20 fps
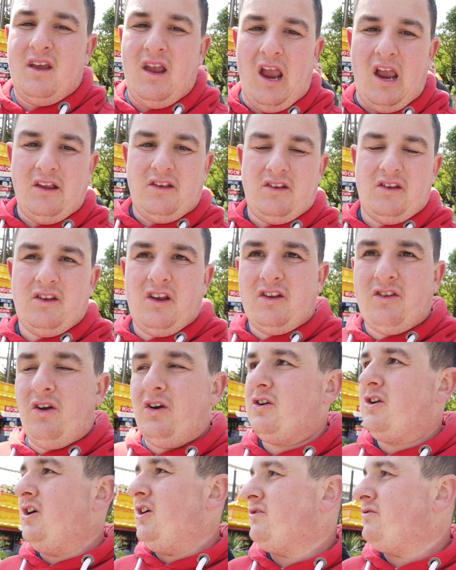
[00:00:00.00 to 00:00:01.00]
it's
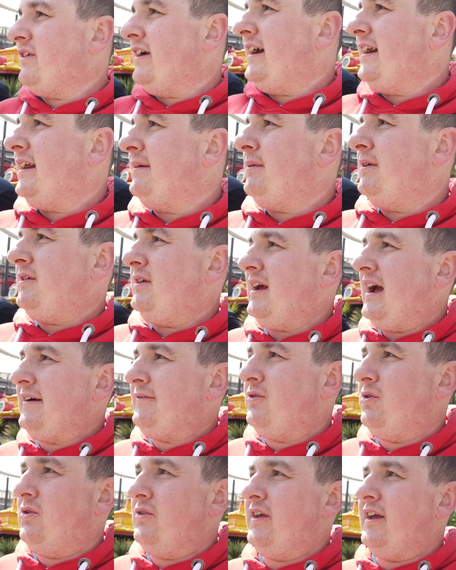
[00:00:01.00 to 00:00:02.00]
not good really when you
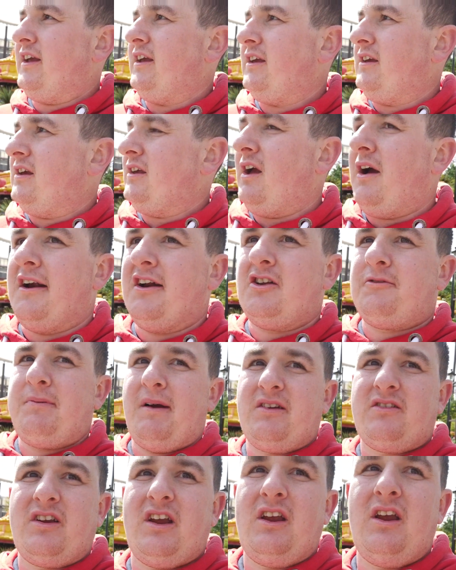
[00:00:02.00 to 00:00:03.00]
have all the, you know, and
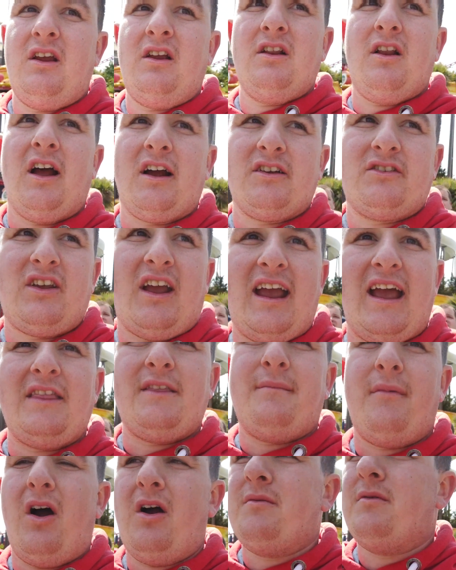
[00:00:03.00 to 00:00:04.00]
especially like I say
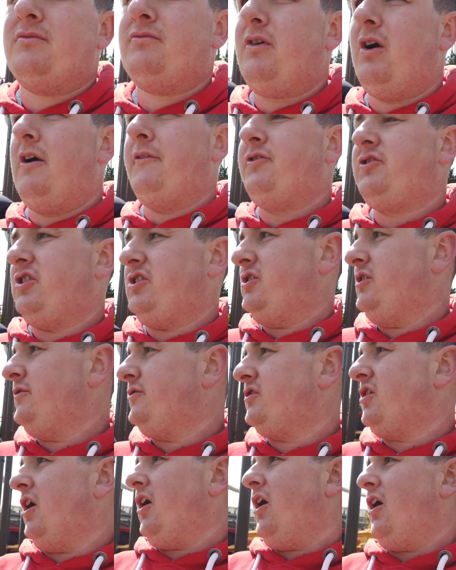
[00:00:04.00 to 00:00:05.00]
at the moment, obviously
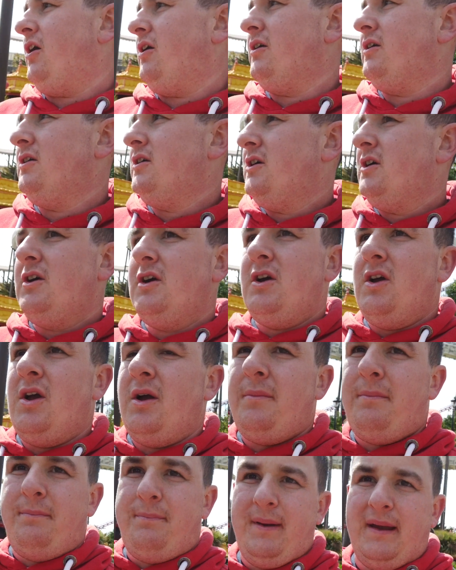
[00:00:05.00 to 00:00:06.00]
you've got
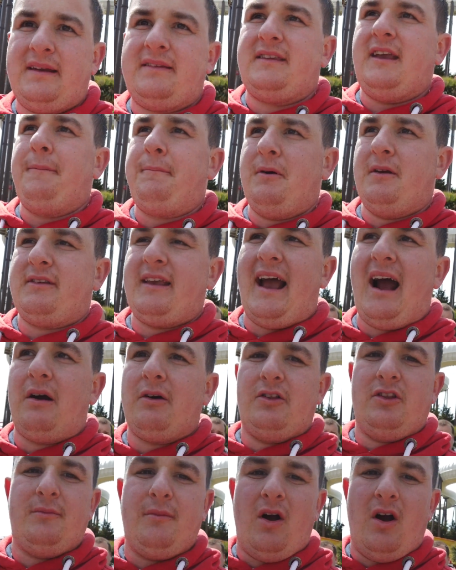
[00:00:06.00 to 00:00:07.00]
Big Dipper
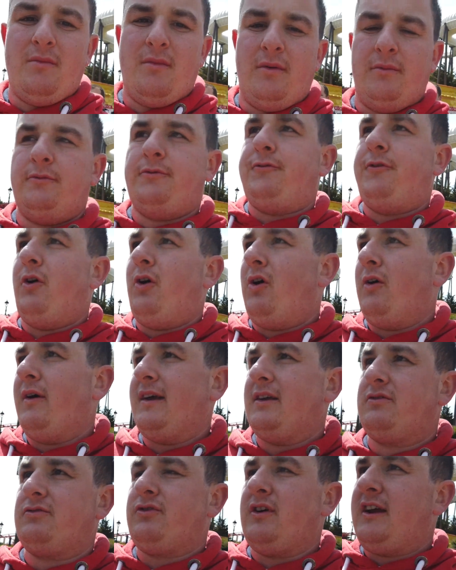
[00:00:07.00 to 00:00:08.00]
down at the moment for
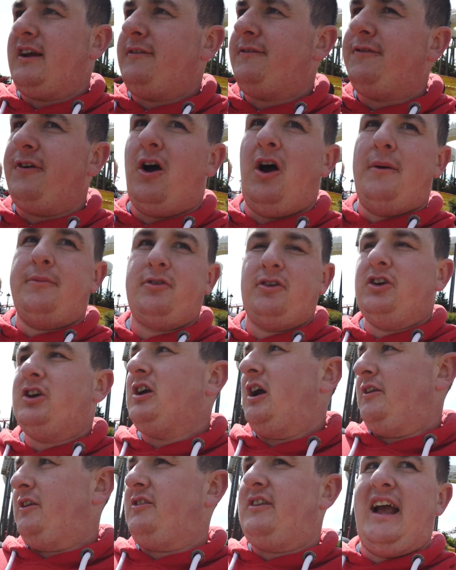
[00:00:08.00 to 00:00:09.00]
its refurb, so you
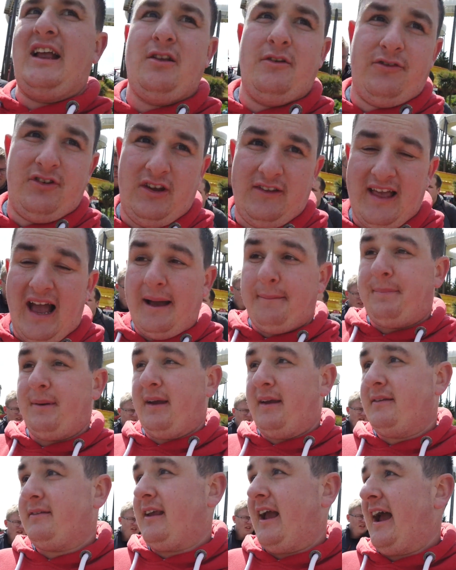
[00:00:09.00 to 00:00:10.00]
can understand obviously that
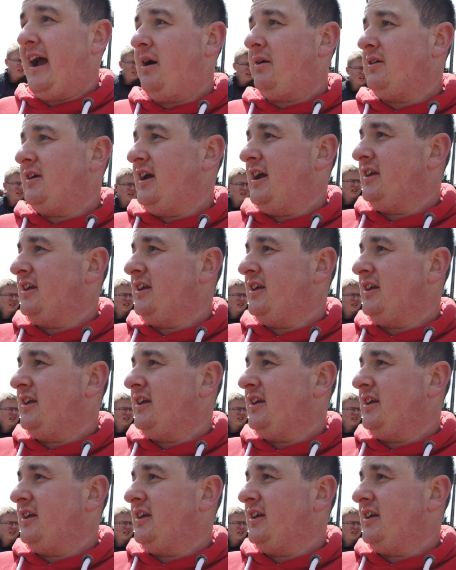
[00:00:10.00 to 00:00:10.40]
being down,